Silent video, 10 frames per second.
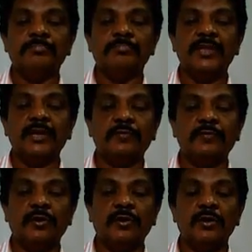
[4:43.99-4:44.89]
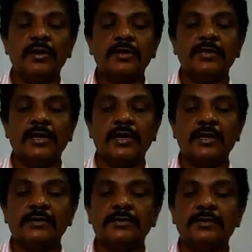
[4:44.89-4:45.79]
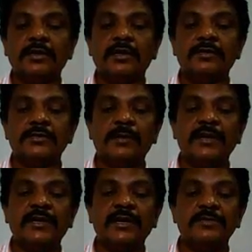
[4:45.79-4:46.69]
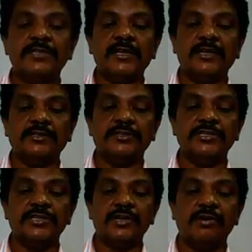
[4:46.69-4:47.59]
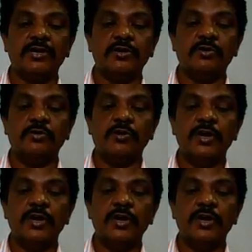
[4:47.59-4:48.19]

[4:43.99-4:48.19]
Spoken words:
Therefore, the stimulated emission energy is equal to